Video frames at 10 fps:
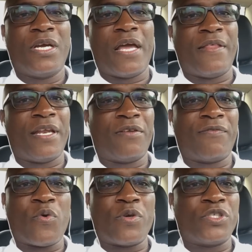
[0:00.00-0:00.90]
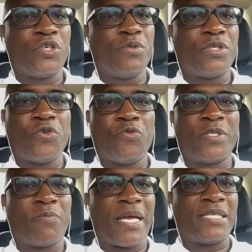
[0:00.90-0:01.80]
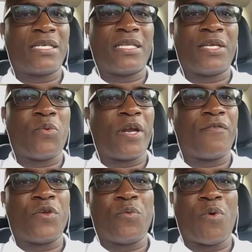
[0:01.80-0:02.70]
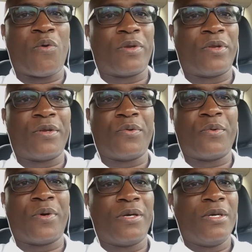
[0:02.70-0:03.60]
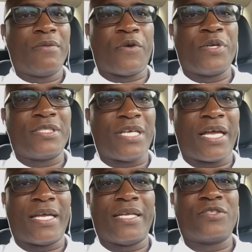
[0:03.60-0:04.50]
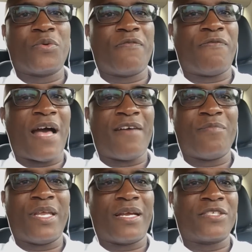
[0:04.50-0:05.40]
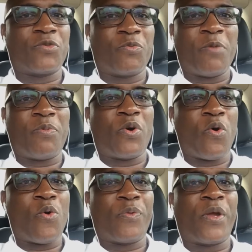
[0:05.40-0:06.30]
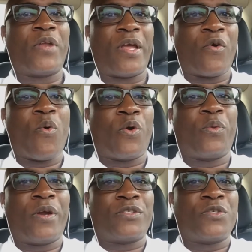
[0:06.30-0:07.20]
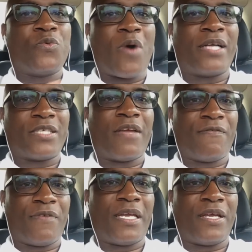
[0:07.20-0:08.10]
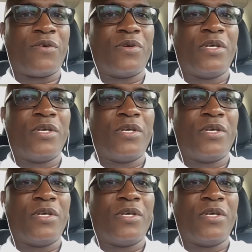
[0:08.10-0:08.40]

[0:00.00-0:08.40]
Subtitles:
And then of course YouTube is basically whatever you want. You can do a 30-second to a 5-minute, because when people go on there, they're going on there to watch a video.